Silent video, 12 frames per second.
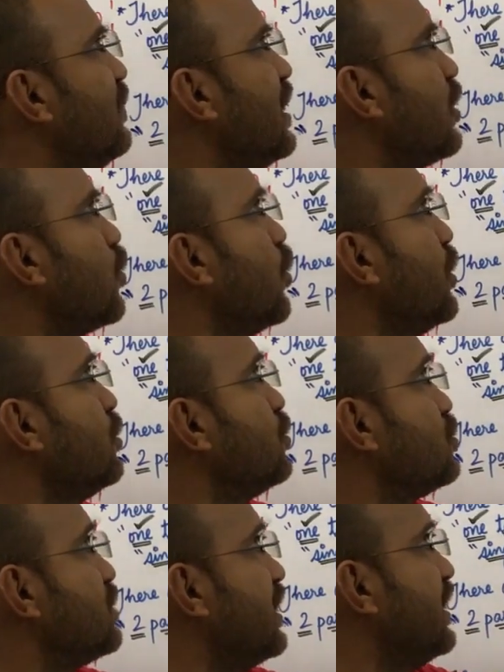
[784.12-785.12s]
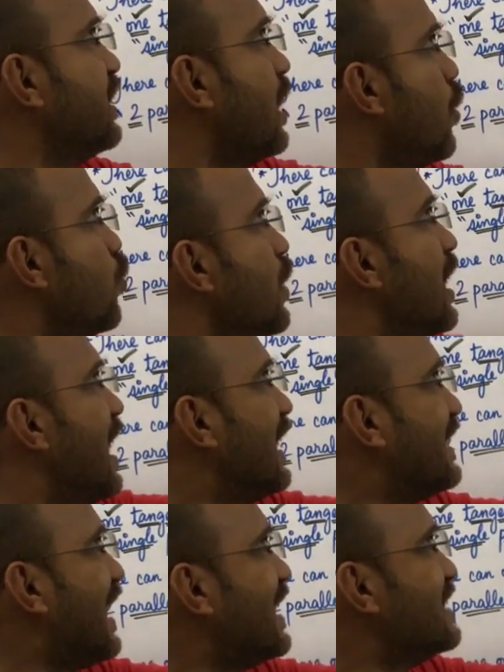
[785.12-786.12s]
we are going to study how a
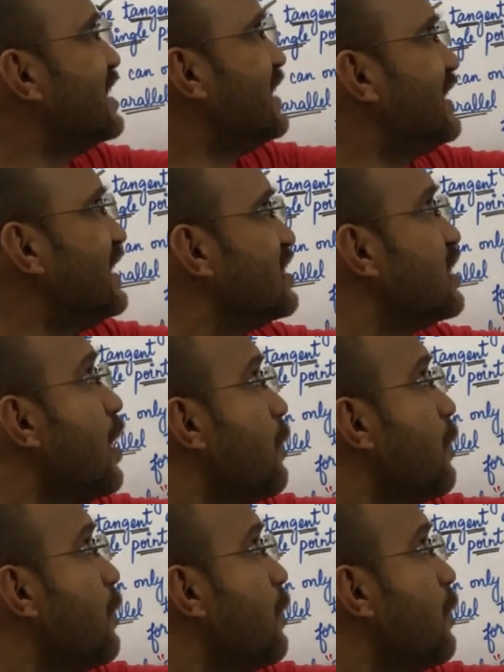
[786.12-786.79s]
tangent is